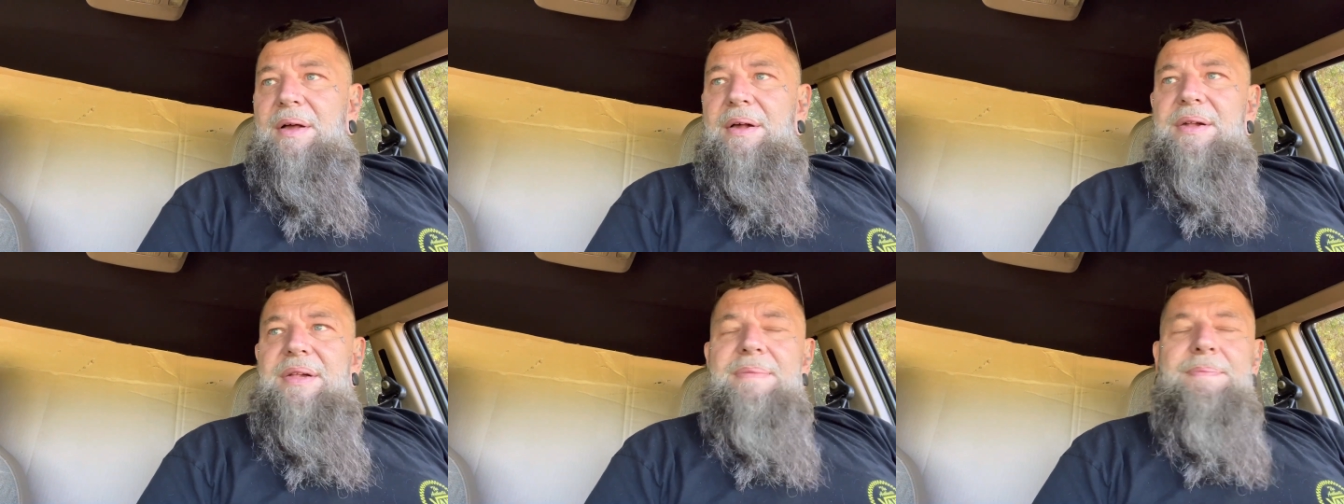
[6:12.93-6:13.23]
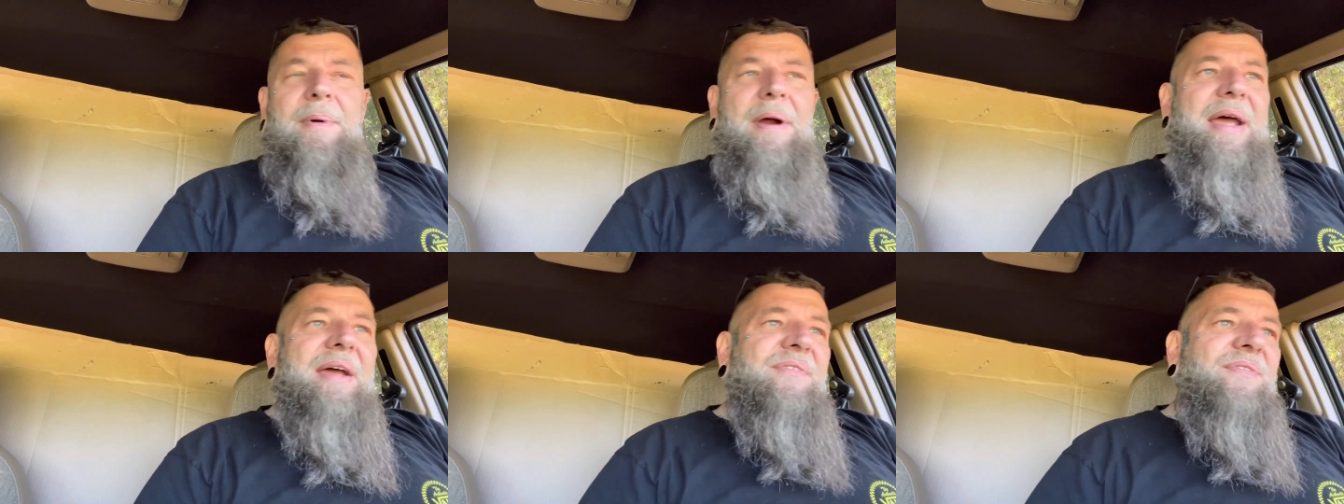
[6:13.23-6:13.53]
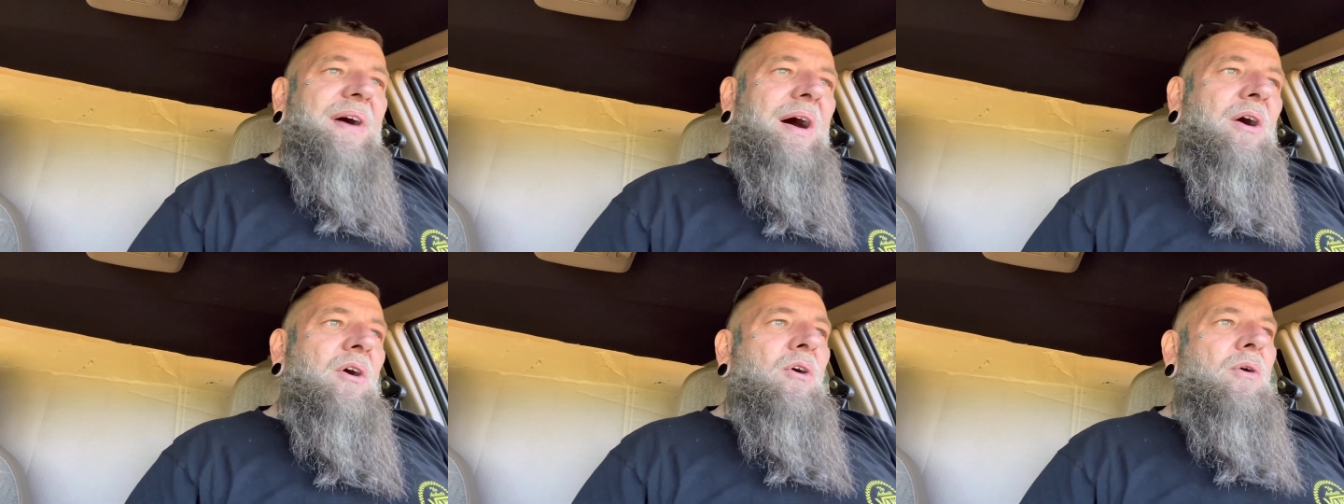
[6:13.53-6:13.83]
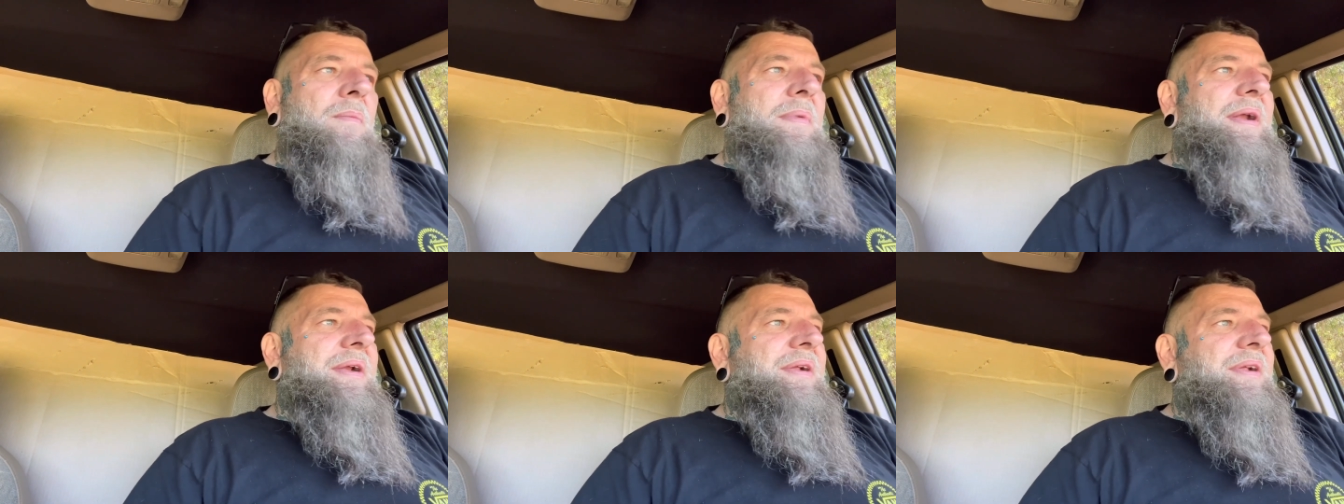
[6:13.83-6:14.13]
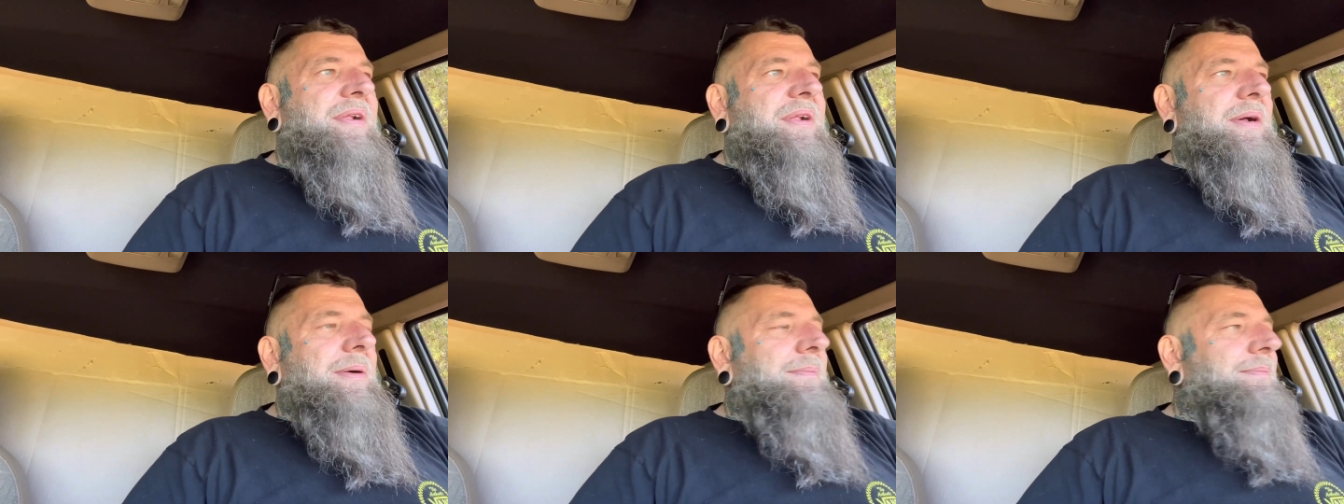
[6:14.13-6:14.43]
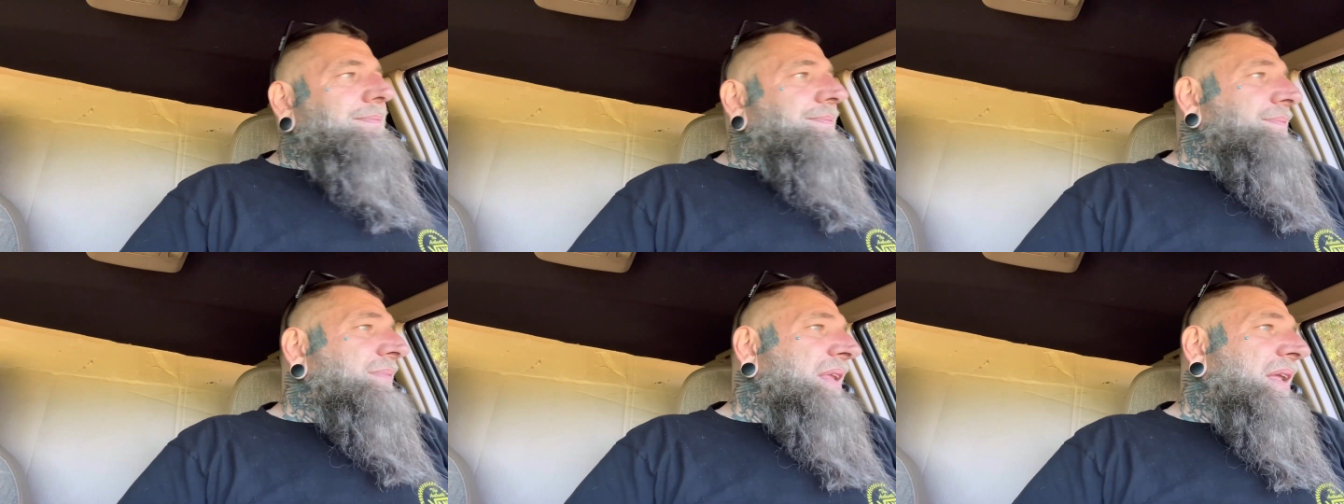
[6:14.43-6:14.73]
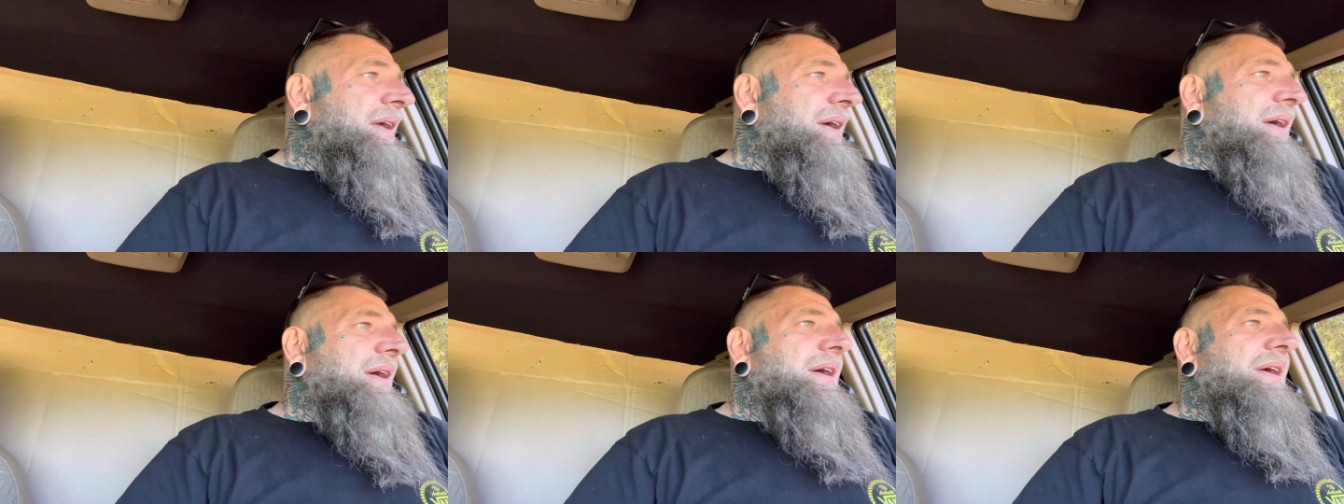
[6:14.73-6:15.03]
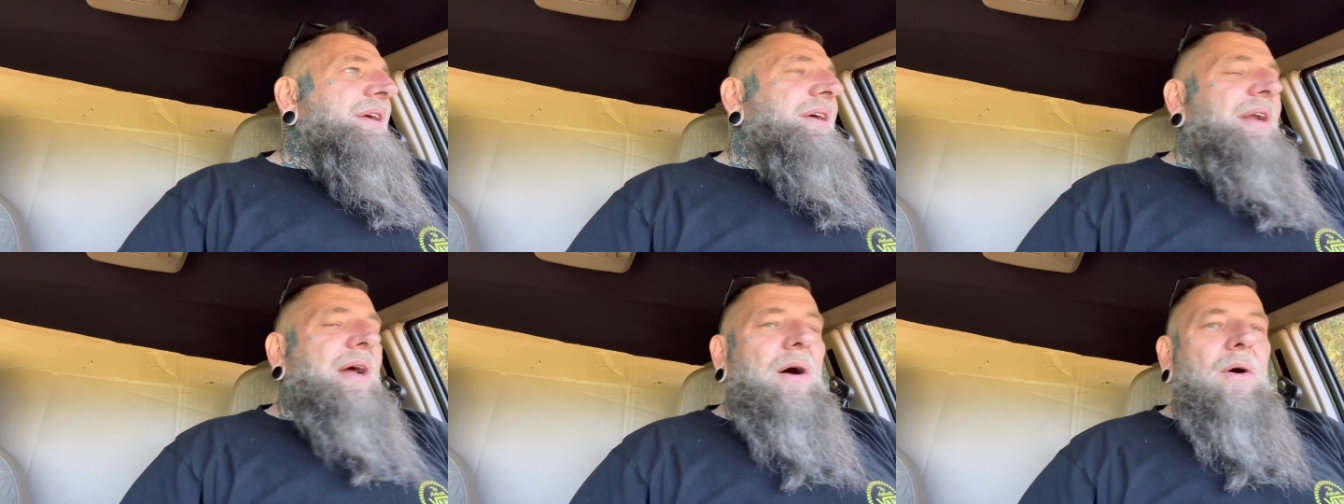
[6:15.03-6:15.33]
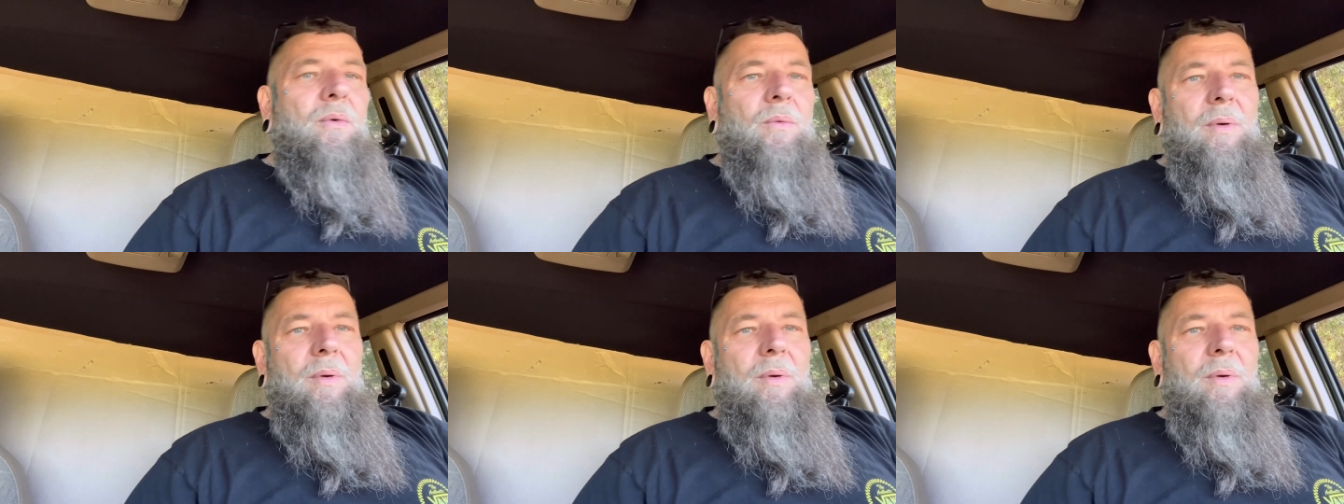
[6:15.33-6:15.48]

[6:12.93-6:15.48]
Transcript: spray foam and some, you know,